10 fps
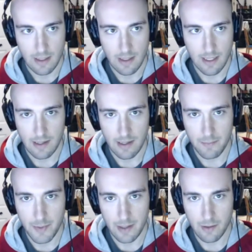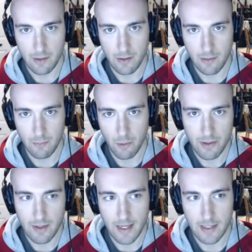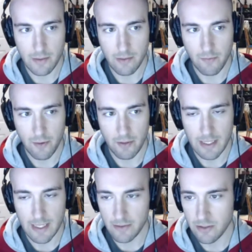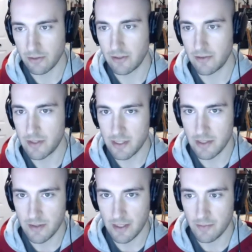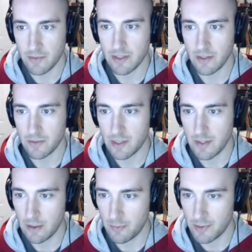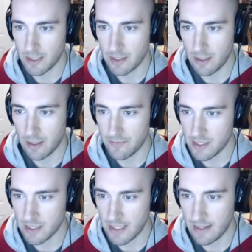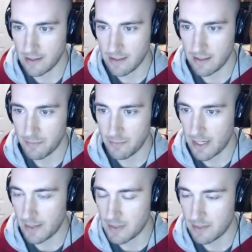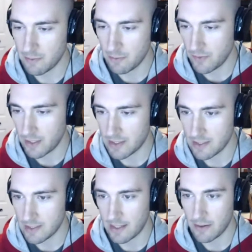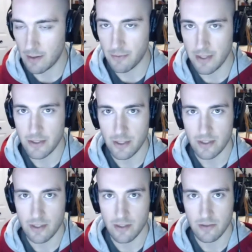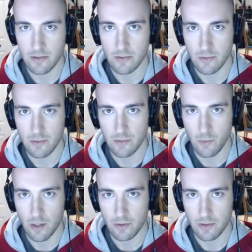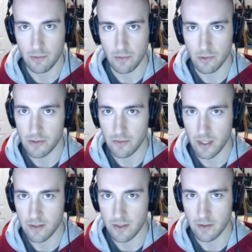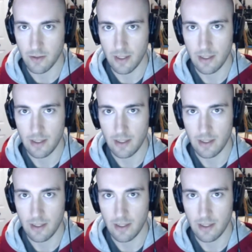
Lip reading: But more than that, Yodaphone announced earlier this year that it was going to be opening an office in Canada and perhaps even moving its entire operations to Waterloo or Toronto.